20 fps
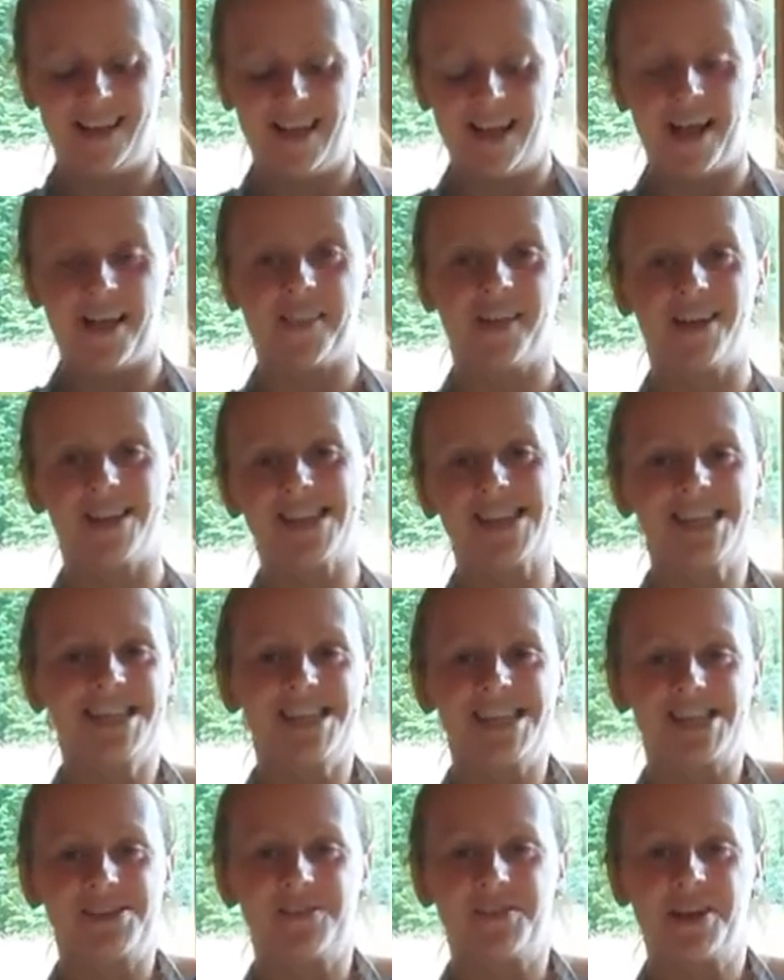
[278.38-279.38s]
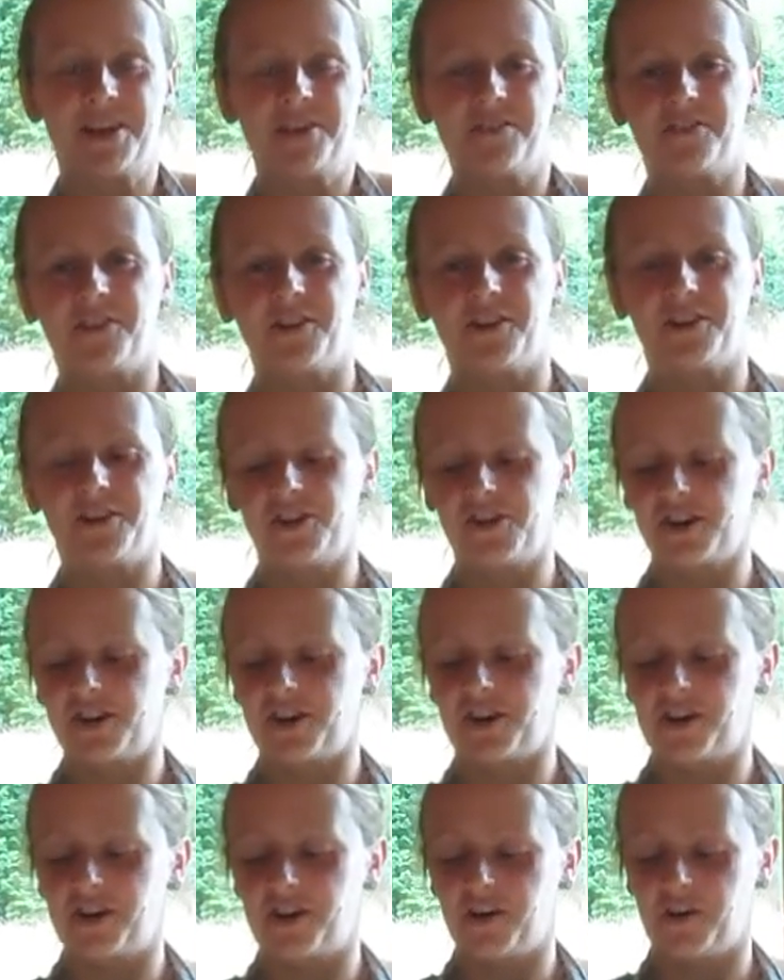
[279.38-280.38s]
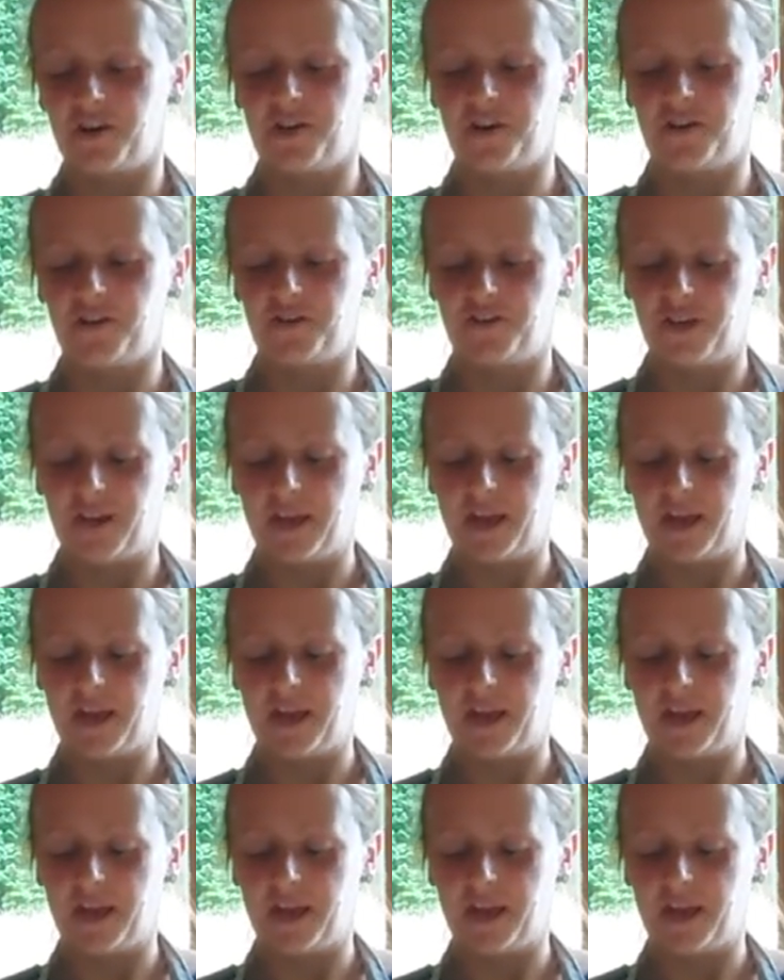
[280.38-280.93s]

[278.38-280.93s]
And that's it. So now you've got your jar of